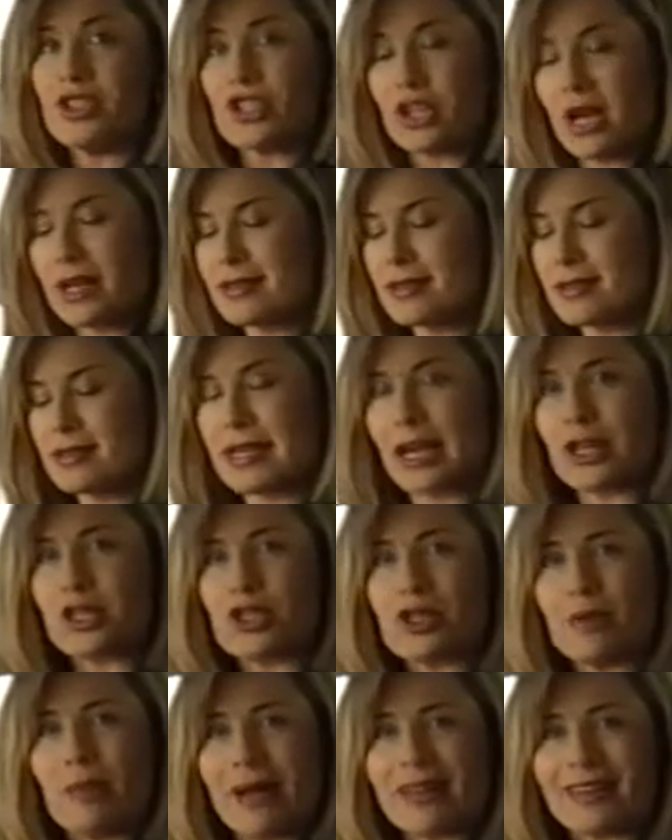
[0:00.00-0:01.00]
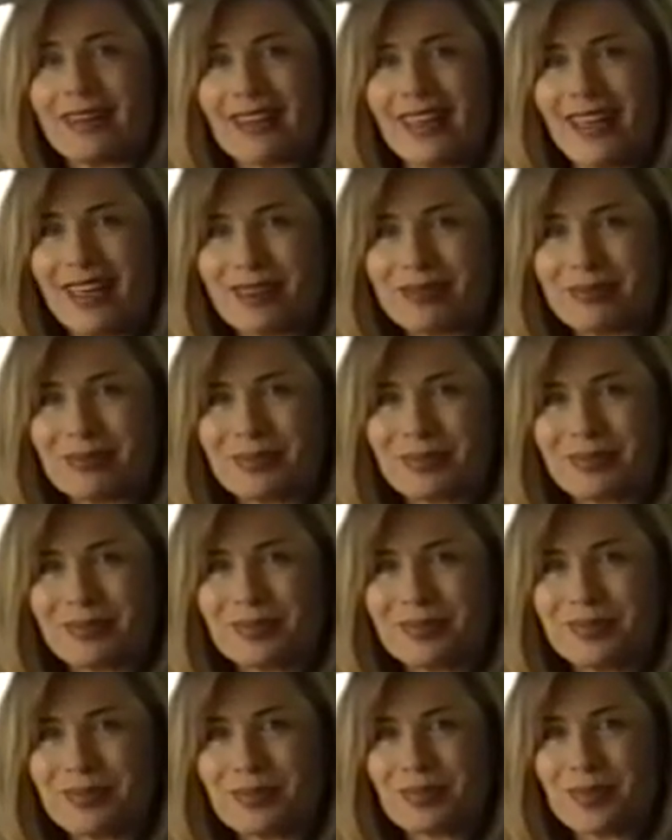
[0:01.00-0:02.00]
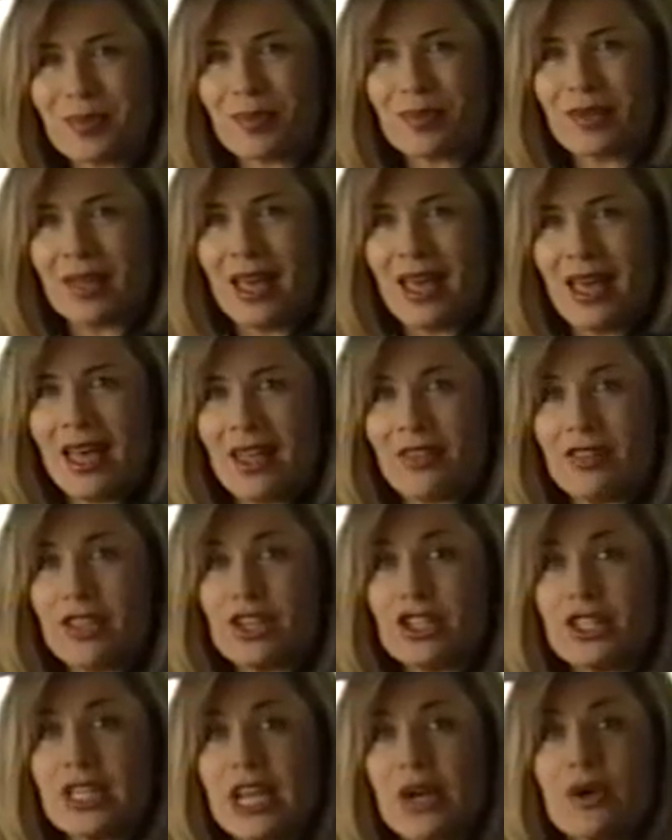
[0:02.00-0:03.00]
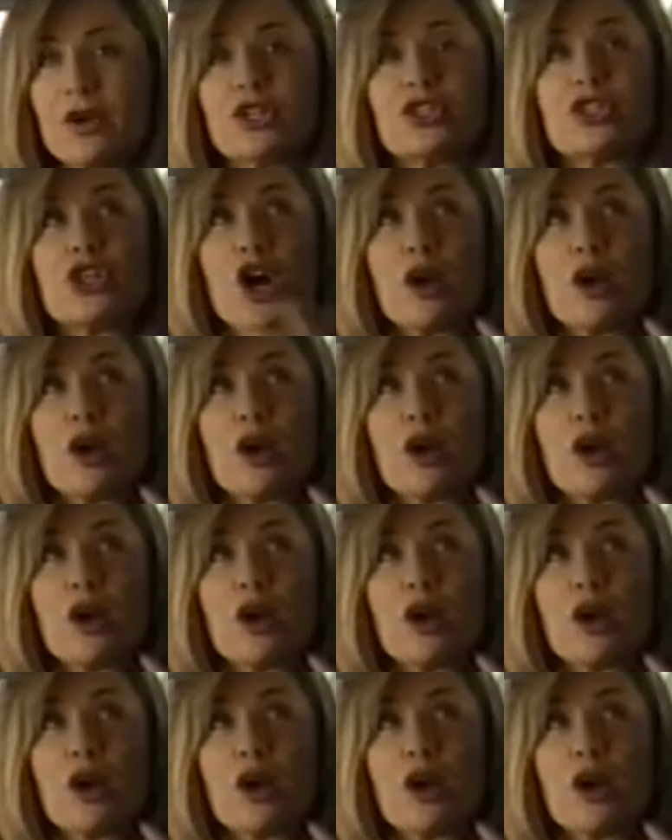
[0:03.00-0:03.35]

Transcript: just touch the button again. The interior